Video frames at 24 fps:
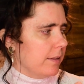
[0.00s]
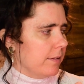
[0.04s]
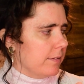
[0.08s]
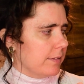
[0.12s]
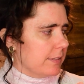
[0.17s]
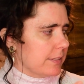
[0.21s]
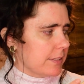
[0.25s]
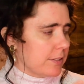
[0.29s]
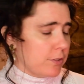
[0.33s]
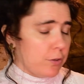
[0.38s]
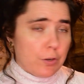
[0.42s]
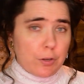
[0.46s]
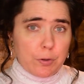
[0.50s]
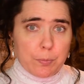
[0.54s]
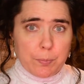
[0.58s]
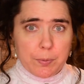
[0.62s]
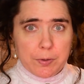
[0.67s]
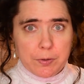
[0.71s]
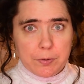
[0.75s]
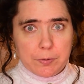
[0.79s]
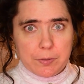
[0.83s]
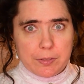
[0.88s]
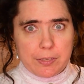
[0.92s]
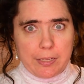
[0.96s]
Let's talk
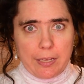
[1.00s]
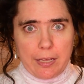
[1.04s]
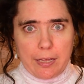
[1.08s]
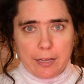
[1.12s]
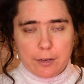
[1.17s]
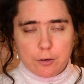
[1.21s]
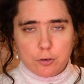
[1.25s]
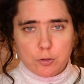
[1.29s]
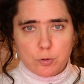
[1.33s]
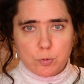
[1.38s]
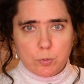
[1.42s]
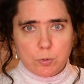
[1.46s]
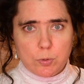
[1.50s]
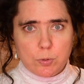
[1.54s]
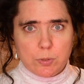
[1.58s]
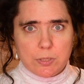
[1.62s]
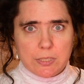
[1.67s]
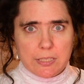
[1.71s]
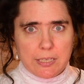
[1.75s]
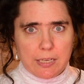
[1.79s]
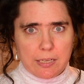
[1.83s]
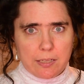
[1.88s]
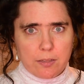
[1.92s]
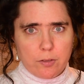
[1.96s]
about the actual
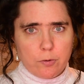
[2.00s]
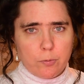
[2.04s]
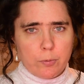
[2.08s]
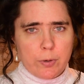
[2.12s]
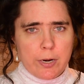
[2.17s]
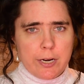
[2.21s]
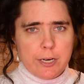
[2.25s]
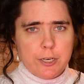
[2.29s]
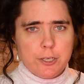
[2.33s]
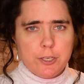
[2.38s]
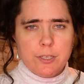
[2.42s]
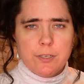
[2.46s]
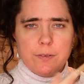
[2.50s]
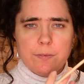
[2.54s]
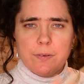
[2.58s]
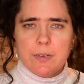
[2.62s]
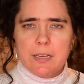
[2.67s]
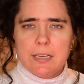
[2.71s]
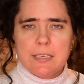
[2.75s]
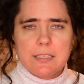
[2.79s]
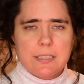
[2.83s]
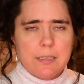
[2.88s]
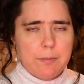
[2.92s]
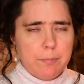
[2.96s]
declaration.
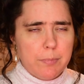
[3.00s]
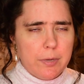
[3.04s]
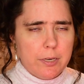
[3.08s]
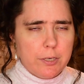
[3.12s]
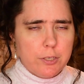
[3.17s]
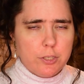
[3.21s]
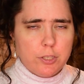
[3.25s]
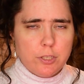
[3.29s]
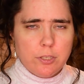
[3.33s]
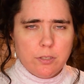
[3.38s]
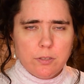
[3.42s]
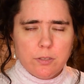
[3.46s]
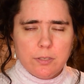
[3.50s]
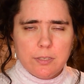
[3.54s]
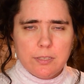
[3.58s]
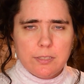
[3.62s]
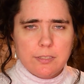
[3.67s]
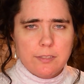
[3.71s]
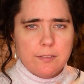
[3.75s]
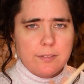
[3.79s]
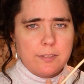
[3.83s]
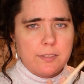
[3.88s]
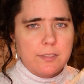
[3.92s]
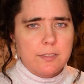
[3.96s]
As I mentioned,
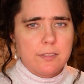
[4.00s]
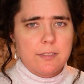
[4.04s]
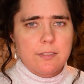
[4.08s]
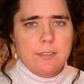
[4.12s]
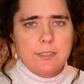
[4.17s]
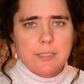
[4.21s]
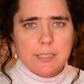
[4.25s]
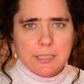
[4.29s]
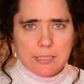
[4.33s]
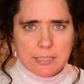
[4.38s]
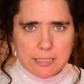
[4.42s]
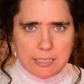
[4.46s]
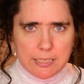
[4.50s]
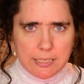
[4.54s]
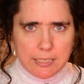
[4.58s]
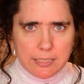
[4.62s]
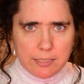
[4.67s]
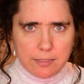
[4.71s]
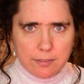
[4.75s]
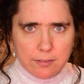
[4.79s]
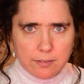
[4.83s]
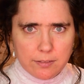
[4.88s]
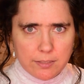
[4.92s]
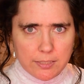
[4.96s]
it's
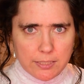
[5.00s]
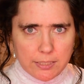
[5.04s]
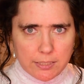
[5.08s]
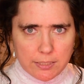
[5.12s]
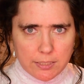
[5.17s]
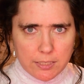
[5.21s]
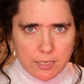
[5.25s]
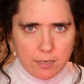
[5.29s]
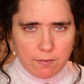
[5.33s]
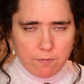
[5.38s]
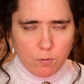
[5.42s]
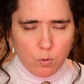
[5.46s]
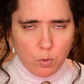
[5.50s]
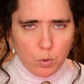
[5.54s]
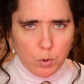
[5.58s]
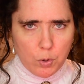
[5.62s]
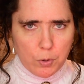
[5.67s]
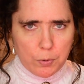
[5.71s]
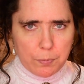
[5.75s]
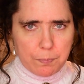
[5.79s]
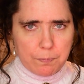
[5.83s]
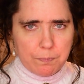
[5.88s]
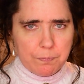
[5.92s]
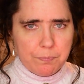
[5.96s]

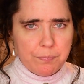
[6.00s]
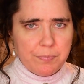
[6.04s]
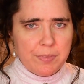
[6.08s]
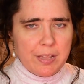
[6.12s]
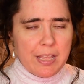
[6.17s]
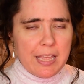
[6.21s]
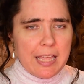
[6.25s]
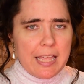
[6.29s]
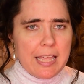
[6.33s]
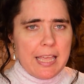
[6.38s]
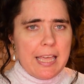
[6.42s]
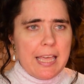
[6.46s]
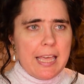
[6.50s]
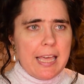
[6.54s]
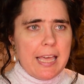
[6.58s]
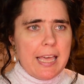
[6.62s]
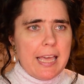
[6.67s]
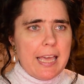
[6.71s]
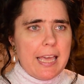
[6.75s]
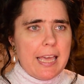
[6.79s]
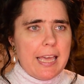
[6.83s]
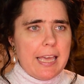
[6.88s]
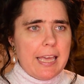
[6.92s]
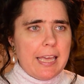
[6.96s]
1664.
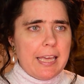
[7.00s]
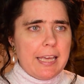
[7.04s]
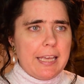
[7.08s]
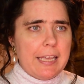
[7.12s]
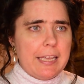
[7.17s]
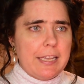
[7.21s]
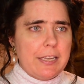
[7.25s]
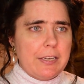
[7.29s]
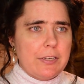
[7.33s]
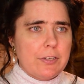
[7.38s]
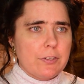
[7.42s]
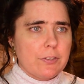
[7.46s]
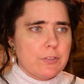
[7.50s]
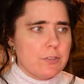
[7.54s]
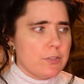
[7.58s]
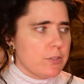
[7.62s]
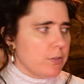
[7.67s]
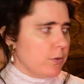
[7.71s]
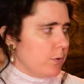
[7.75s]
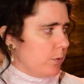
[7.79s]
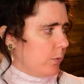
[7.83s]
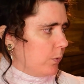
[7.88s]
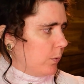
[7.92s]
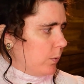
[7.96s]
And
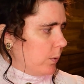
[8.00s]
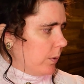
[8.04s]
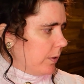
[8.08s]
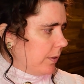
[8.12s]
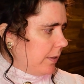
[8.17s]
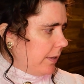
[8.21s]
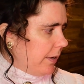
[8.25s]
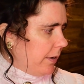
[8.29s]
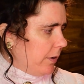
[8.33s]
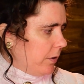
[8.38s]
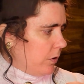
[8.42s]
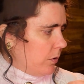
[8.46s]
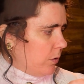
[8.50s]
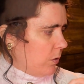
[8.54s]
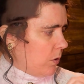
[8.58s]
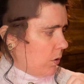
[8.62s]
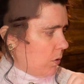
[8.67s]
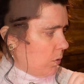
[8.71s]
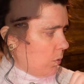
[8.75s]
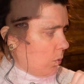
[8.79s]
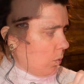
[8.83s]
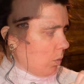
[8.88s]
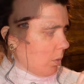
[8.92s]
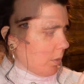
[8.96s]
so there
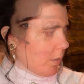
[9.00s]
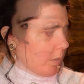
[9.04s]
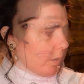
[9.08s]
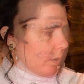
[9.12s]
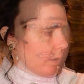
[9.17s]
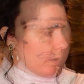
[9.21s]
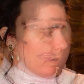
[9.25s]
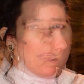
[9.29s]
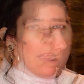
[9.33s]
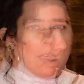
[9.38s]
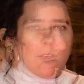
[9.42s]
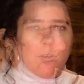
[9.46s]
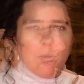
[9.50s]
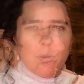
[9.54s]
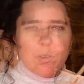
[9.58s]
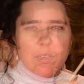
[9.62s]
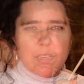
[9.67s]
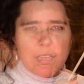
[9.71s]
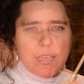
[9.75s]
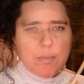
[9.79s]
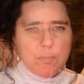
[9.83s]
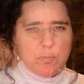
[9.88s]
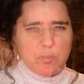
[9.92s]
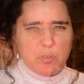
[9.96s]
were
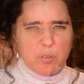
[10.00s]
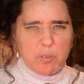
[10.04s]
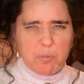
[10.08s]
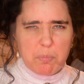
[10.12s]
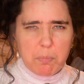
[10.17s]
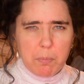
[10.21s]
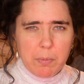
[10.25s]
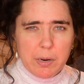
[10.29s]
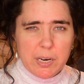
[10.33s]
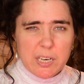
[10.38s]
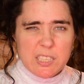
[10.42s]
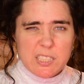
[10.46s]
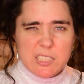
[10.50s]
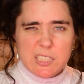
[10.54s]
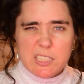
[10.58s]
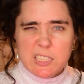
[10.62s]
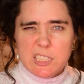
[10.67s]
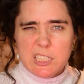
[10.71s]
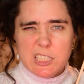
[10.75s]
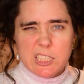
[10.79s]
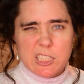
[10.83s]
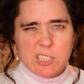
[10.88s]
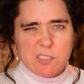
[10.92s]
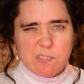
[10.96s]
claims of
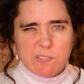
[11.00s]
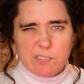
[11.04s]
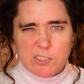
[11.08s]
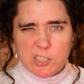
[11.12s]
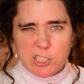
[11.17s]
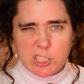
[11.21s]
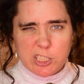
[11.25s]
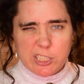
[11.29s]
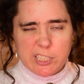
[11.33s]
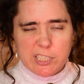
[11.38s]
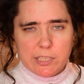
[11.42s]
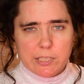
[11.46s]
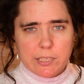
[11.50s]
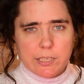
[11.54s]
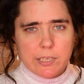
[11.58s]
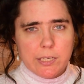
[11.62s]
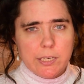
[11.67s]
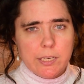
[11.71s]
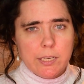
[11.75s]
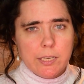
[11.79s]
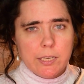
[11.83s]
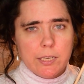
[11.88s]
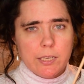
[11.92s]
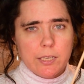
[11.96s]
Maryland,
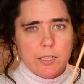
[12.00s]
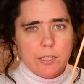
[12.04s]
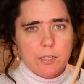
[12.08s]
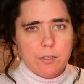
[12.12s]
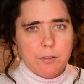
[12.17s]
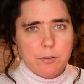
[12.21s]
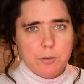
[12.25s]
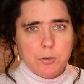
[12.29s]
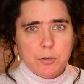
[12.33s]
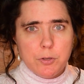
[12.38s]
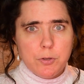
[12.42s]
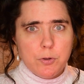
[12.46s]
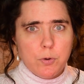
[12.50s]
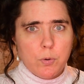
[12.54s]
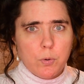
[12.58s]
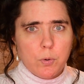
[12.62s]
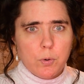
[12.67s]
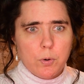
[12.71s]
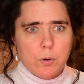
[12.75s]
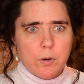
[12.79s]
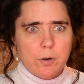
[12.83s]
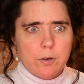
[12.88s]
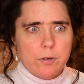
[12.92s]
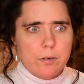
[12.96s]
Virginia, New
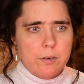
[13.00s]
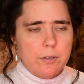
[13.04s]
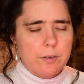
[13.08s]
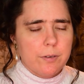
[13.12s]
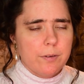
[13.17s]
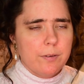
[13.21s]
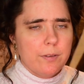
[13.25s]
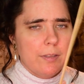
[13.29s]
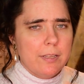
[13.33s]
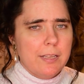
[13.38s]
York.